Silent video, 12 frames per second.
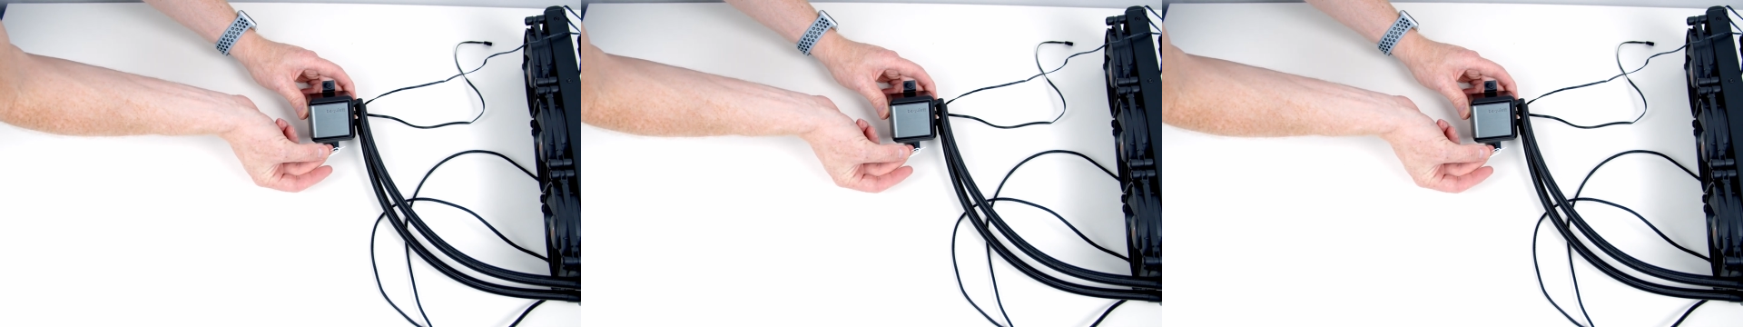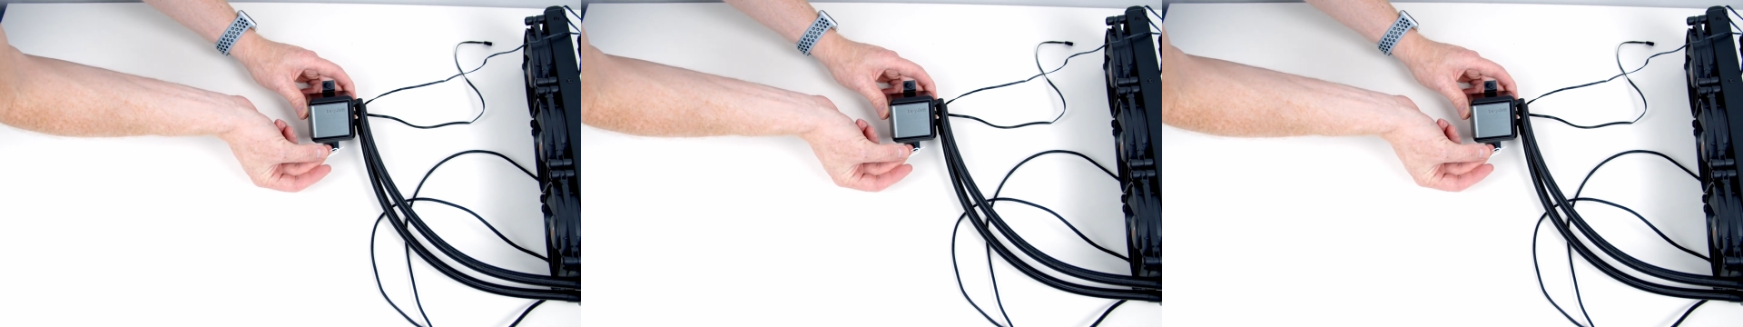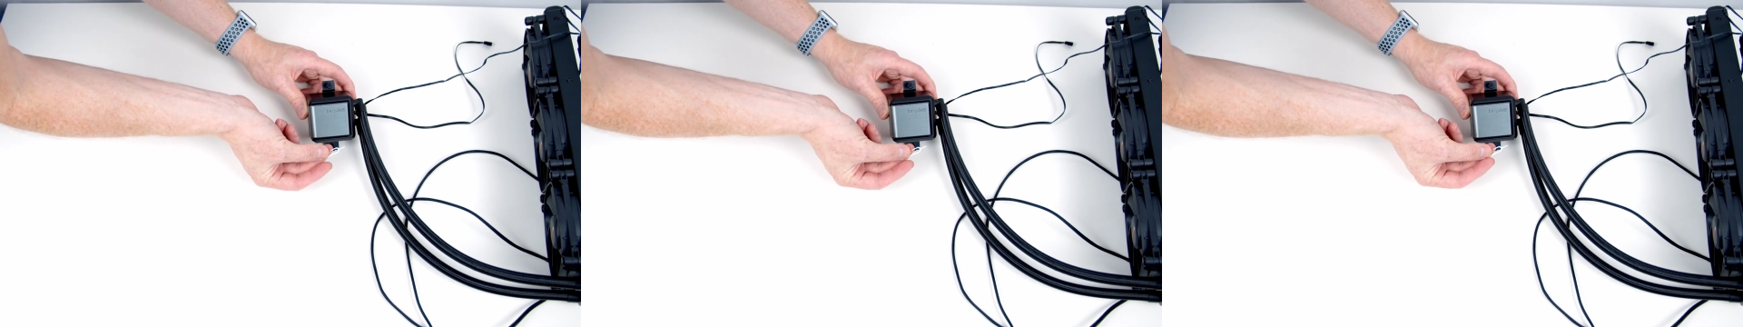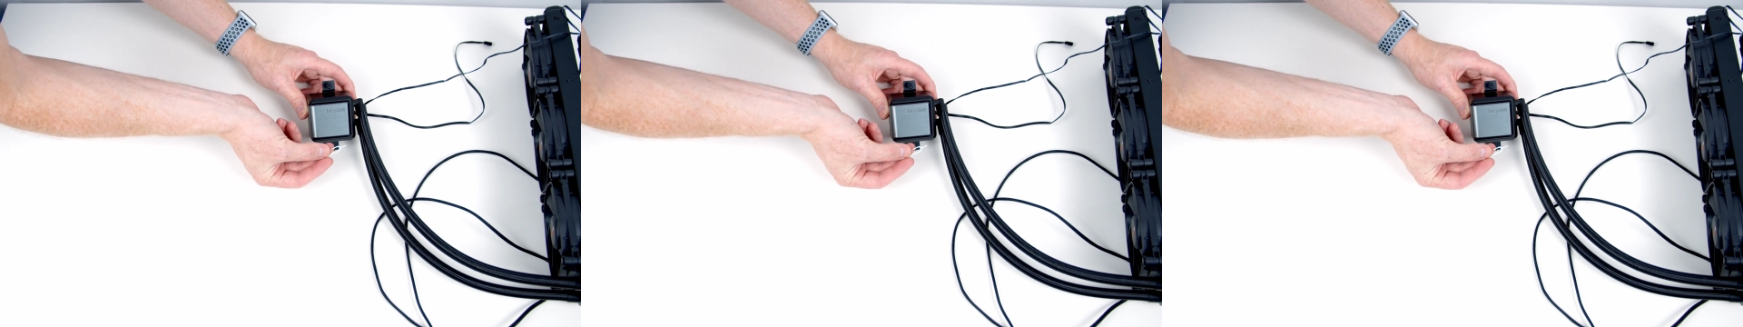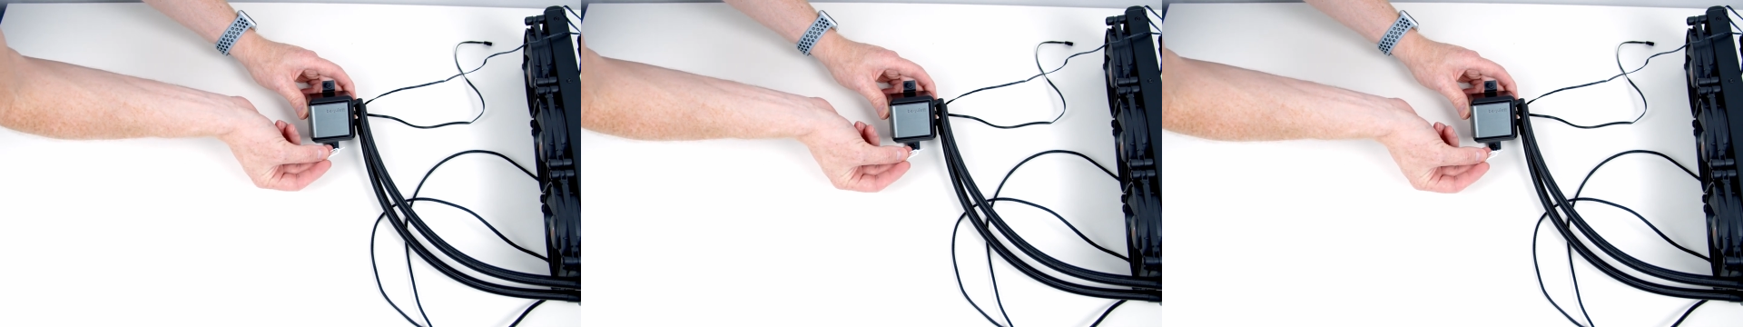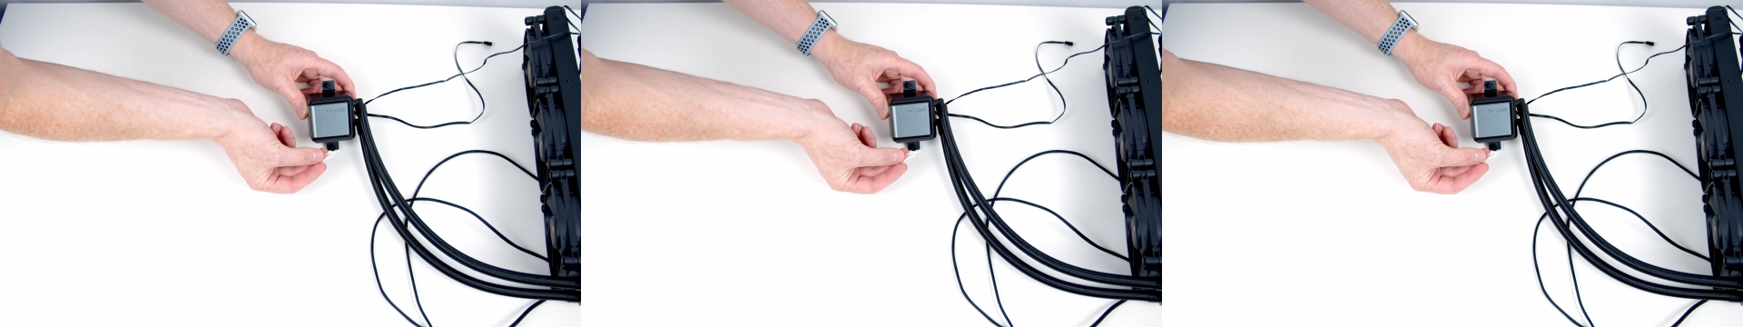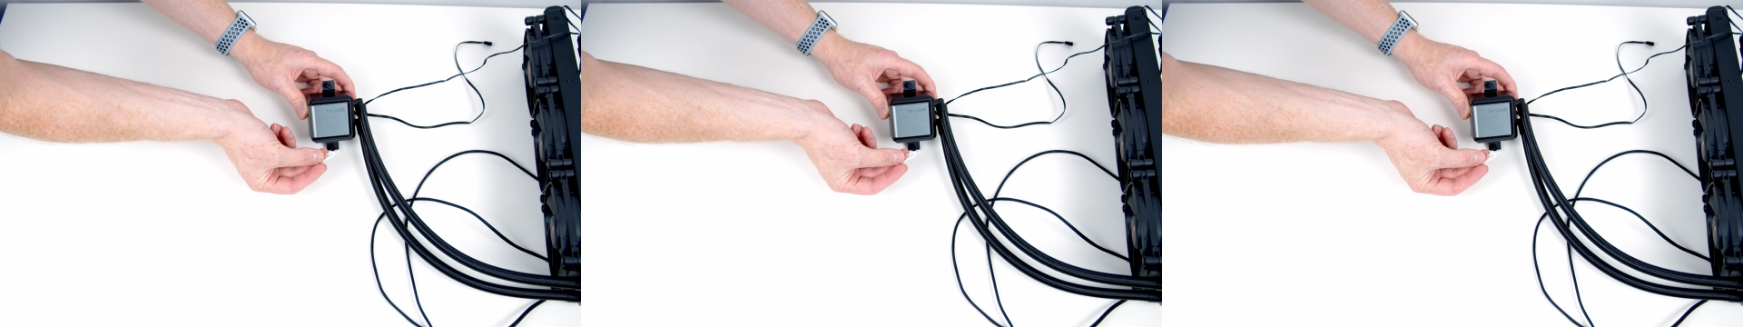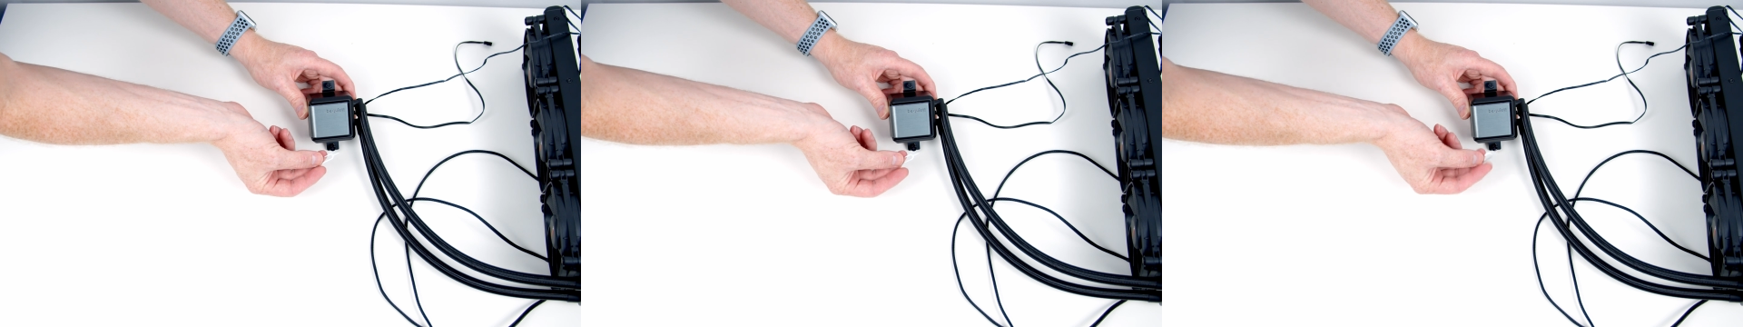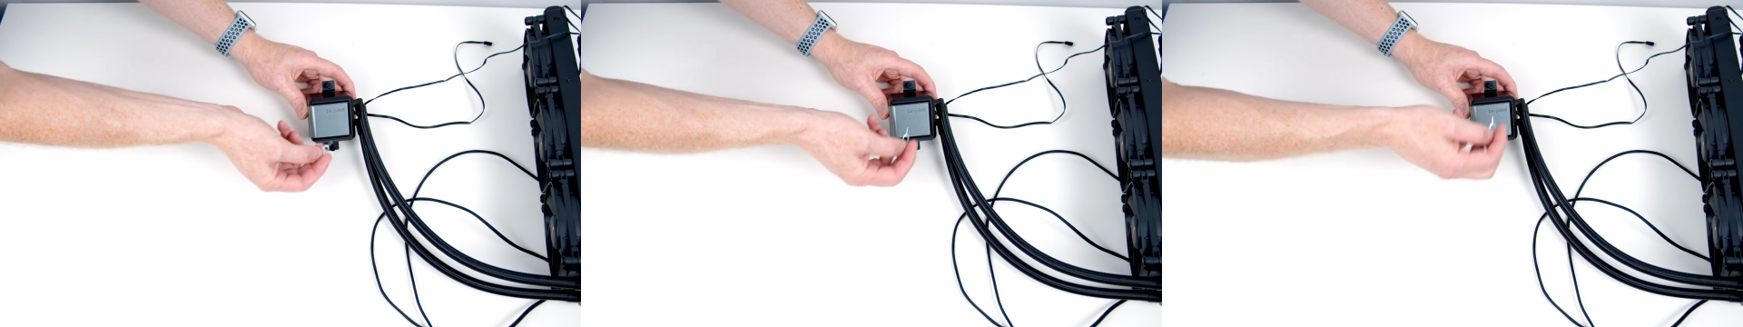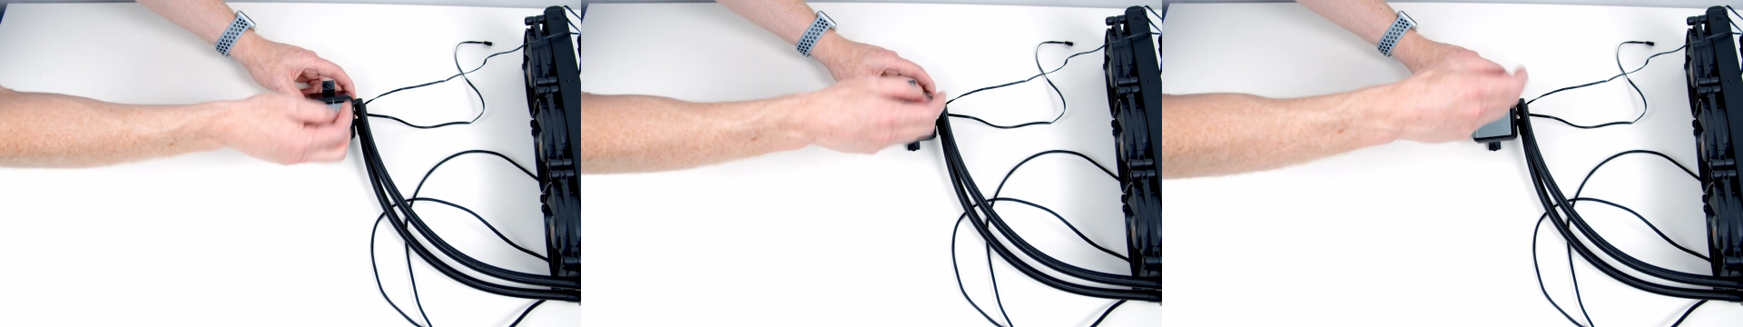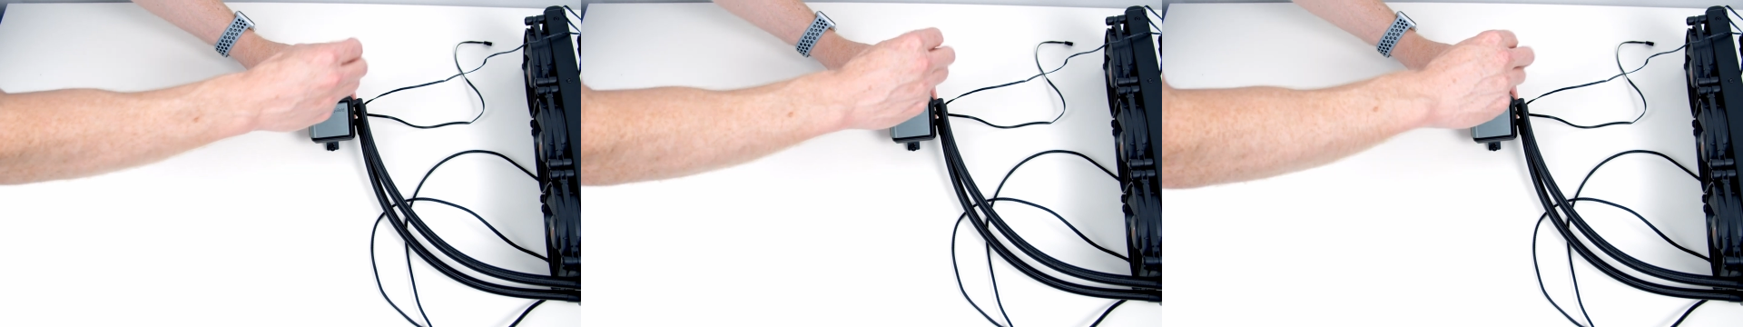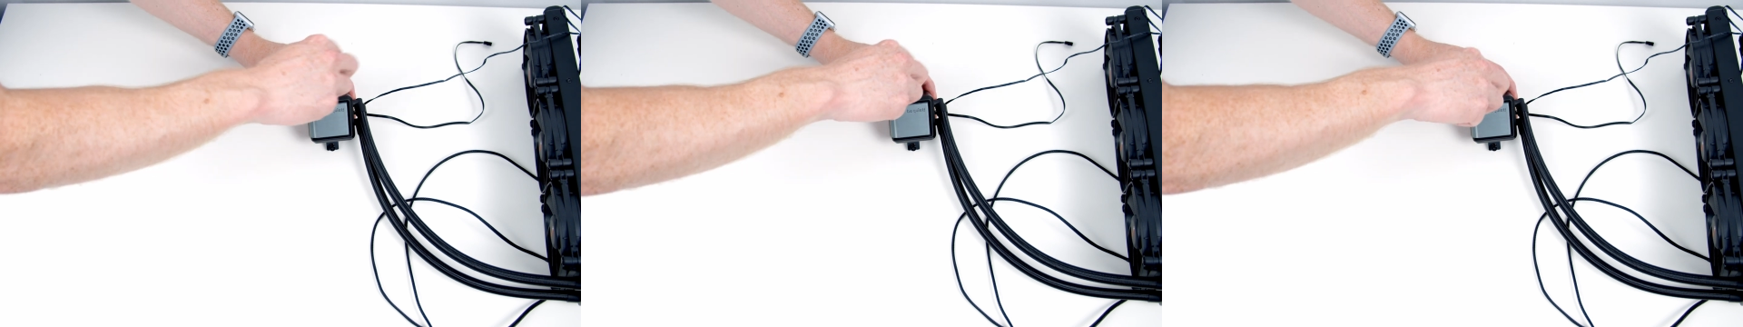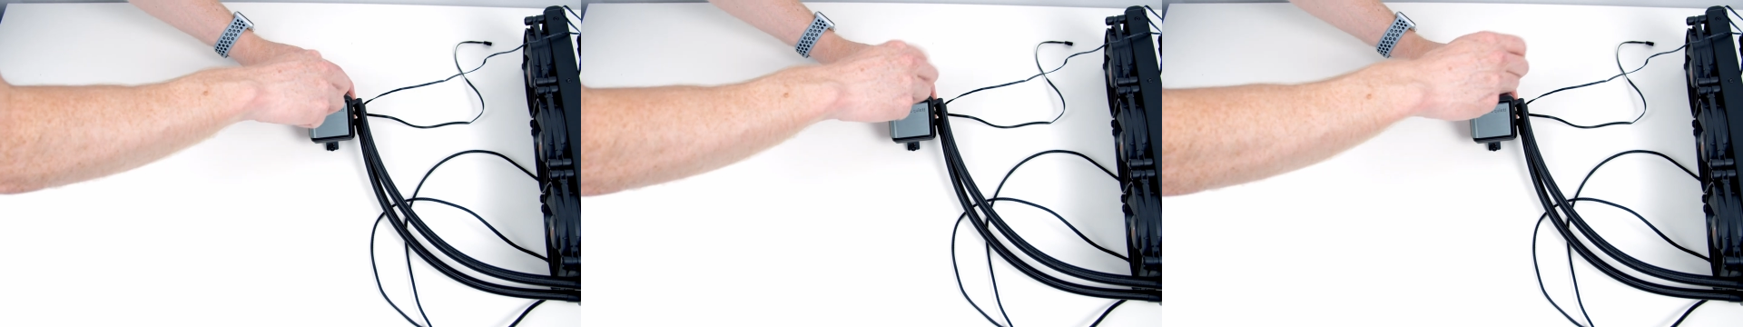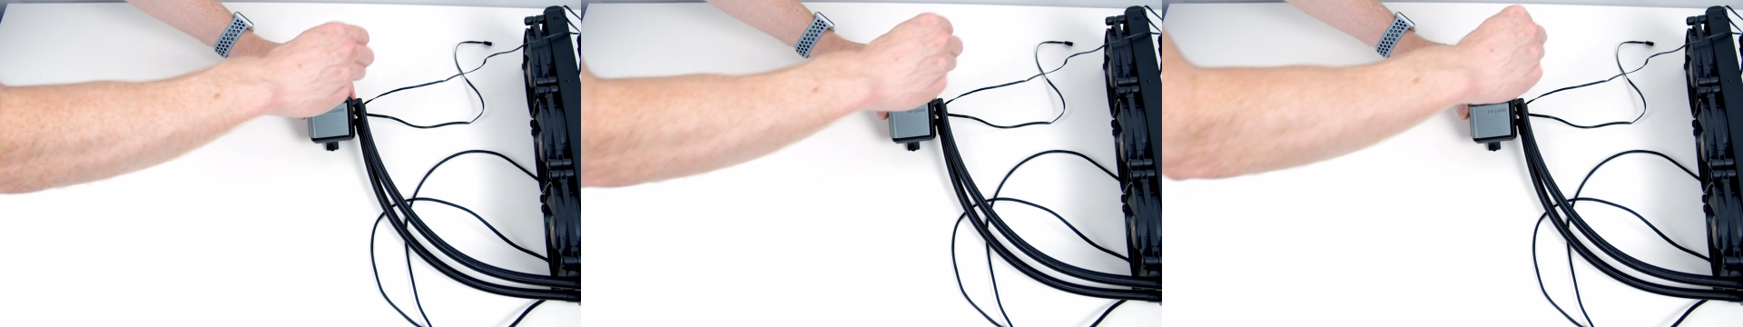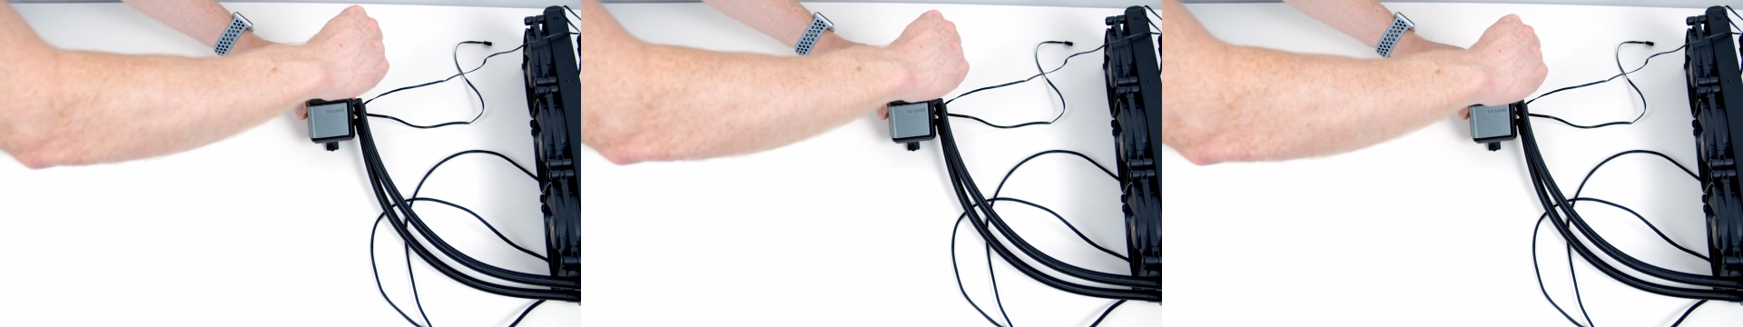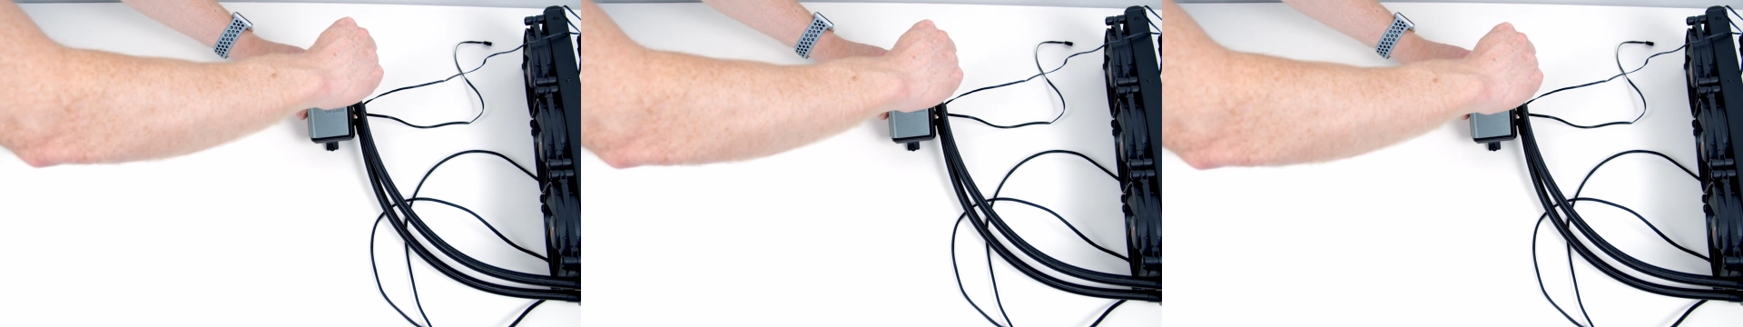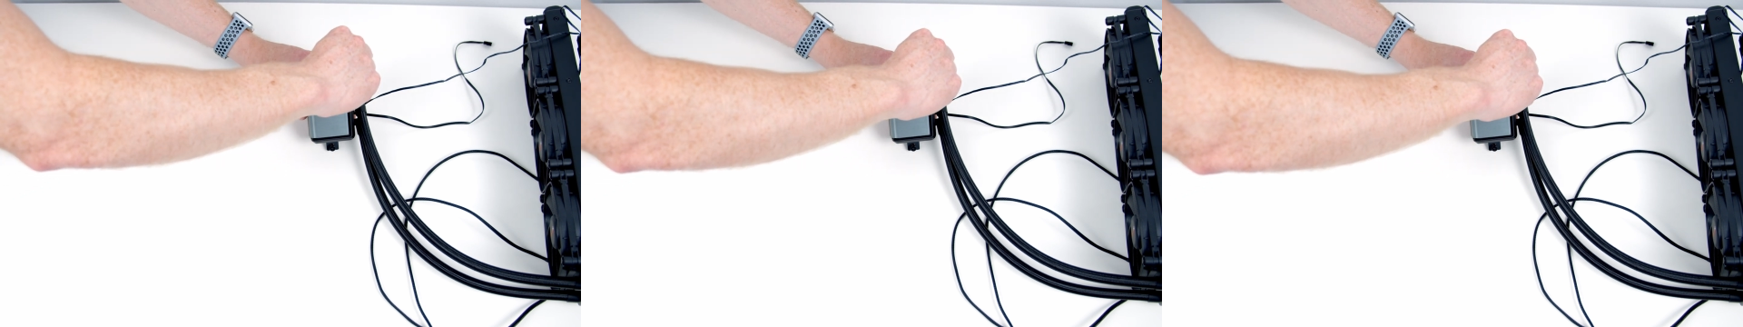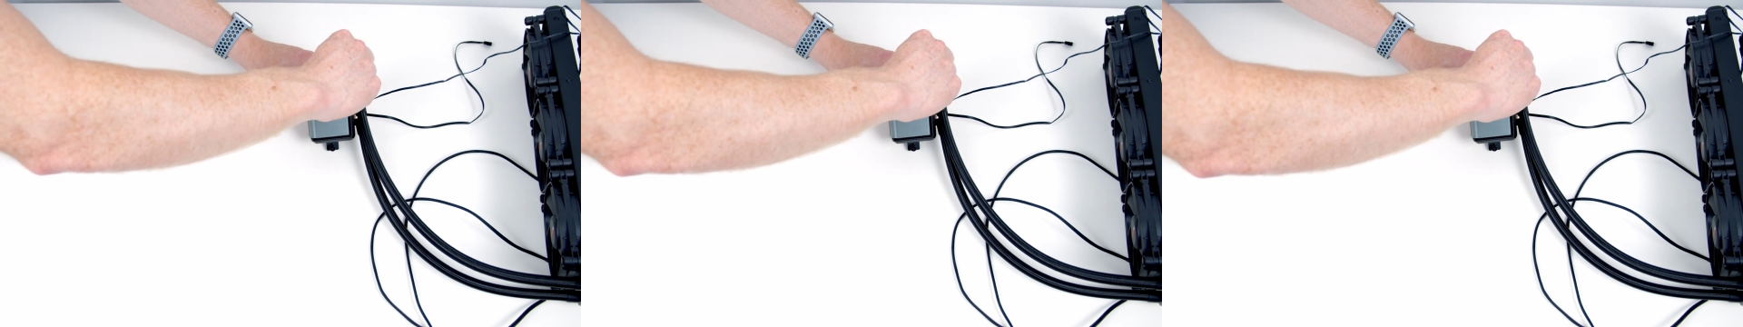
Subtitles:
Nobody's mouth can be seen.